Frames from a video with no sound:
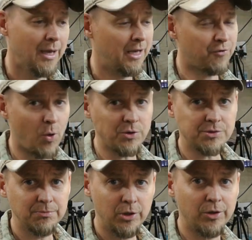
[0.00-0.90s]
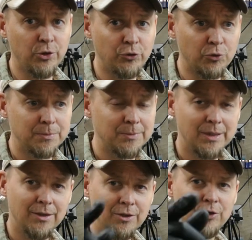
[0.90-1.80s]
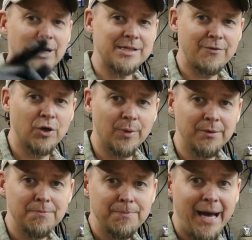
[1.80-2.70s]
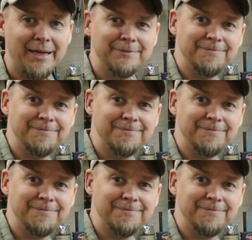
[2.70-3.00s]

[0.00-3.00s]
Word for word: And of course, here on YouTube. You guys have a good one. Bye.